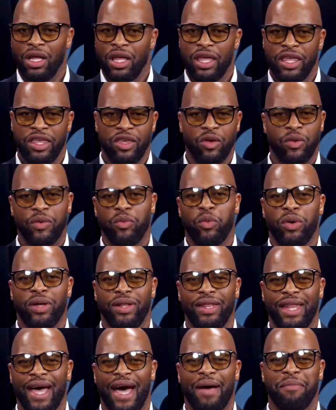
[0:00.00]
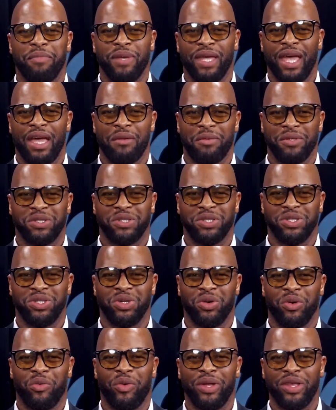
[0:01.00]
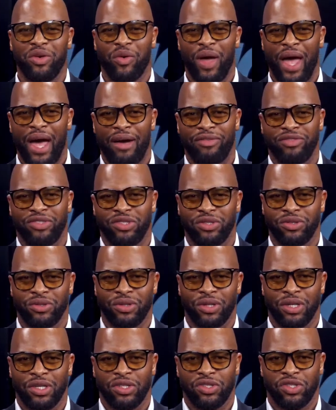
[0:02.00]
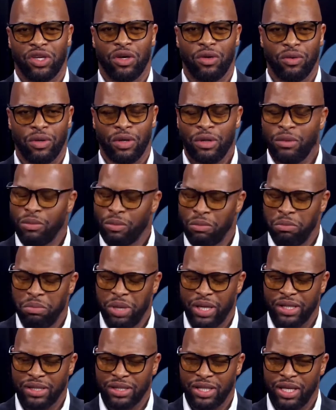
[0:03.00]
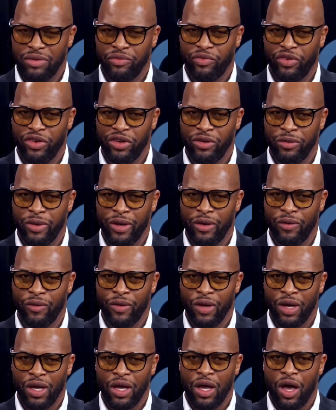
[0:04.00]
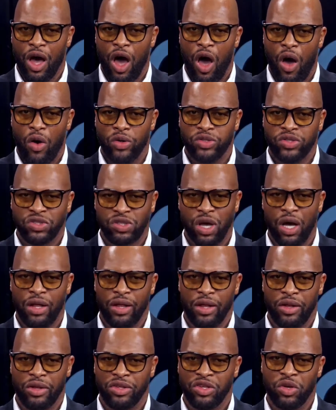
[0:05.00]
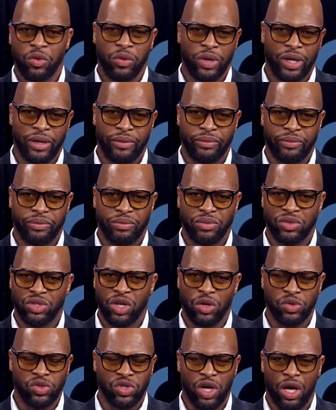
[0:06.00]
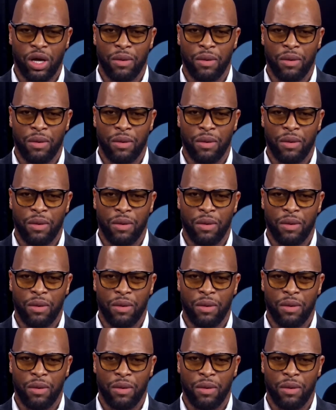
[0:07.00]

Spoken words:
you will not be able to do it when you have to. So, biggest thing for you, Emil, do it, don't talk